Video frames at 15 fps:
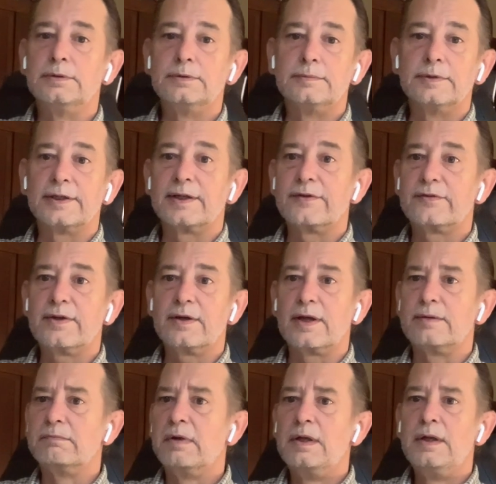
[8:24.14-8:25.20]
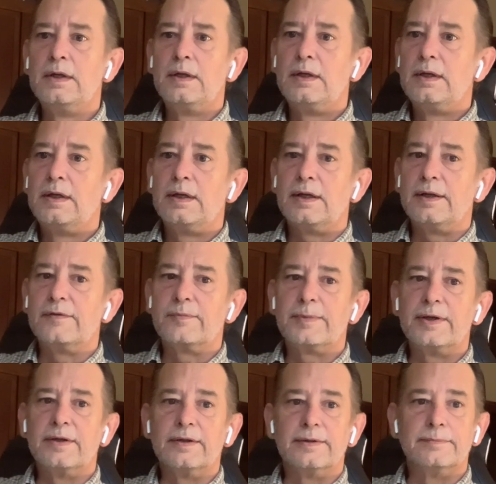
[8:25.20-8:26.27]
Like I said, I'd
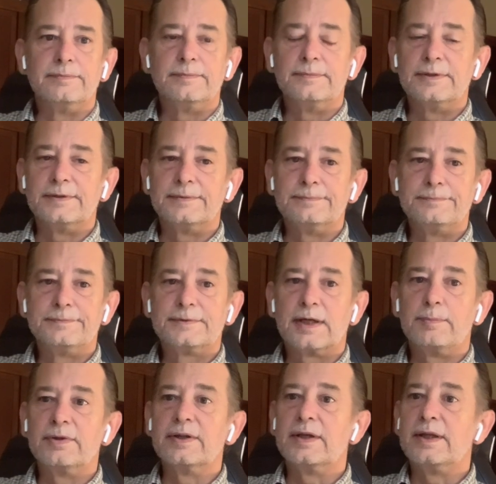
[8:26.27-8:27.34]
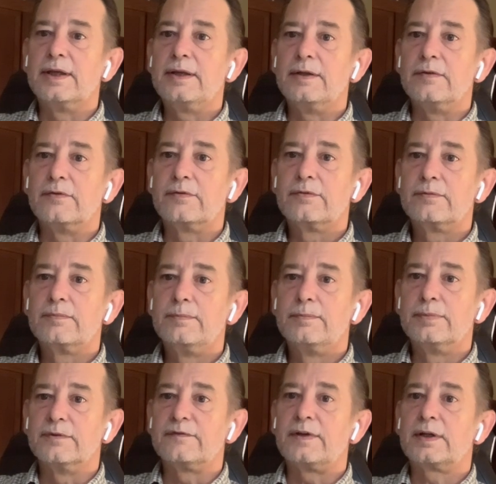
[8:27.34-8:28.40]
spend a couple of days
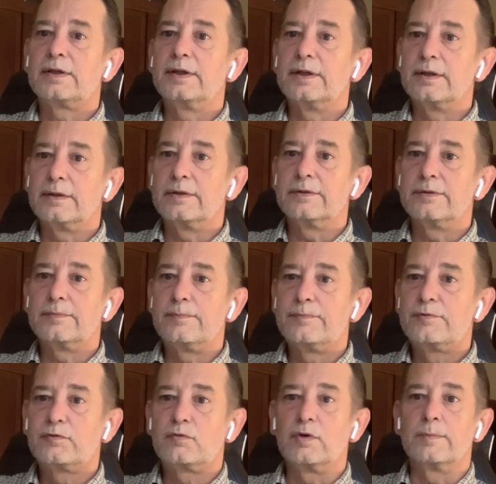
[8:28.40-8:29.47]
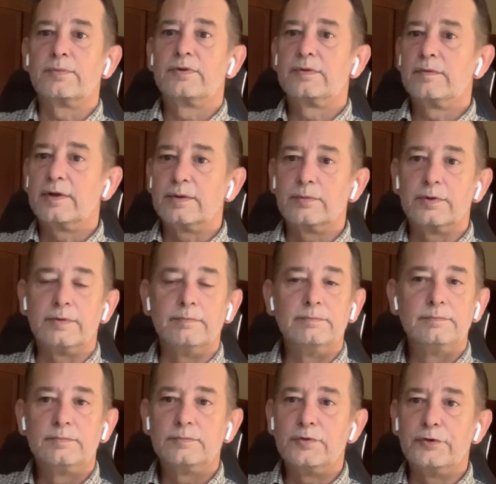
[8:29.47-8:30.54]
perfecting the script that would
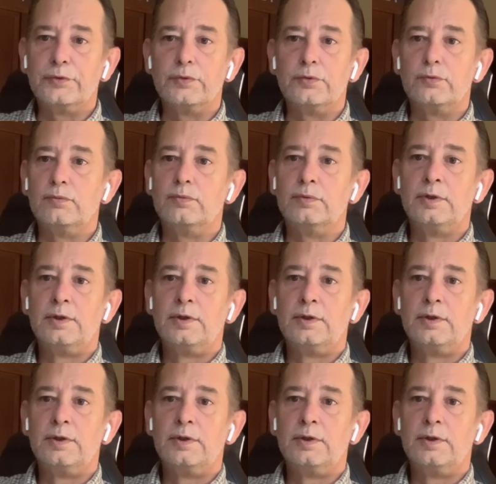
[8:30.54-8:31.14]
do,